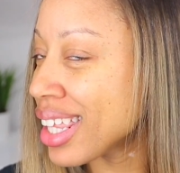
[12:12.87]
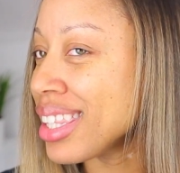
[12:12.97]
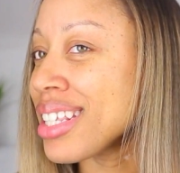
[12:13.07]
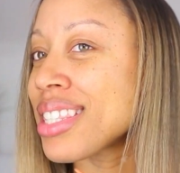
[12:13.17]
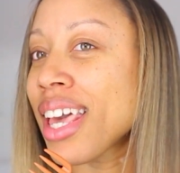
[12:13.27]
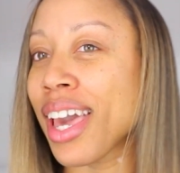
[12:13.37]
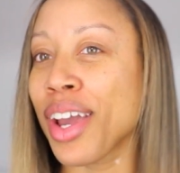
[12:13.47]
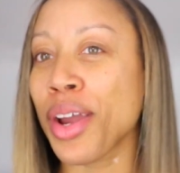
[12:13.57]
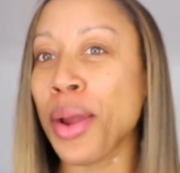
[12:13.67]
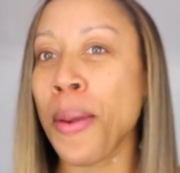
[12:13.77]
This
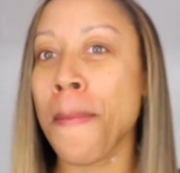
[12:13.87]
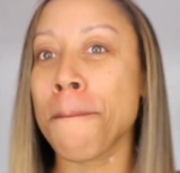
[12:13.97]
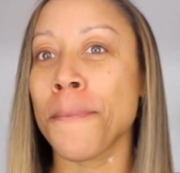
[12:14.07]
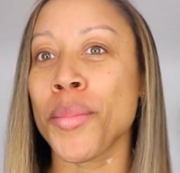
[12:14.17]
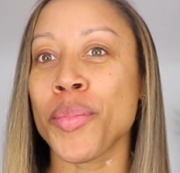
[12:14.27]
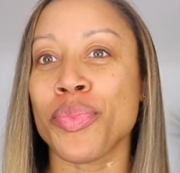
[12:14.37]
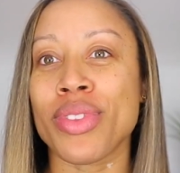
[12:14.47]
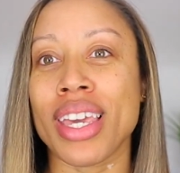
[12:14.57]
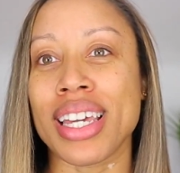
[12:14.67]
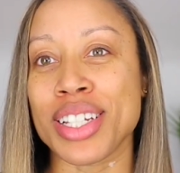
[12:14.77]
hair
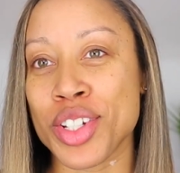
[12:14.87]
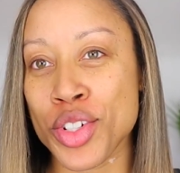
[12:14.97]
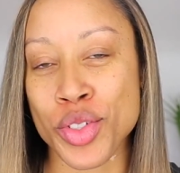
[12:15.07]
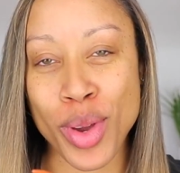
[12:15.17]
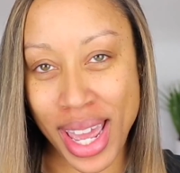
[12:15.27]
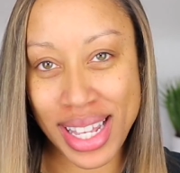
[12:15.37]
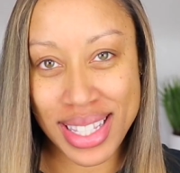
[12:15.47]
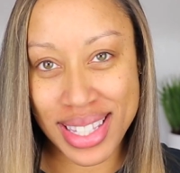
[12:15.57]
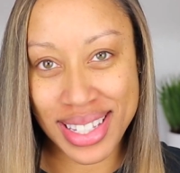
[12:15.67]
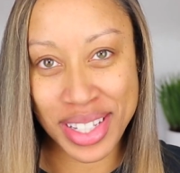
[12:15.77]
is straight,
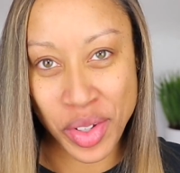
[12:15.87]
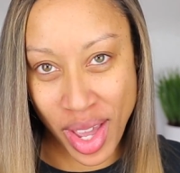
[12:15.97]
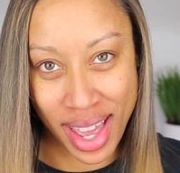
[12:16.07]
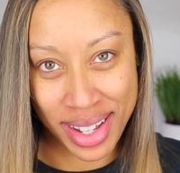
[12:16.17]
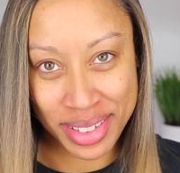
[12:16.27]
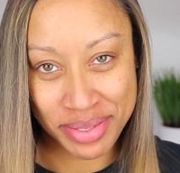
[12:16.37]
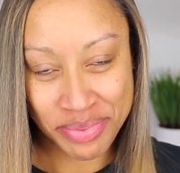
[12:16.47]
okay?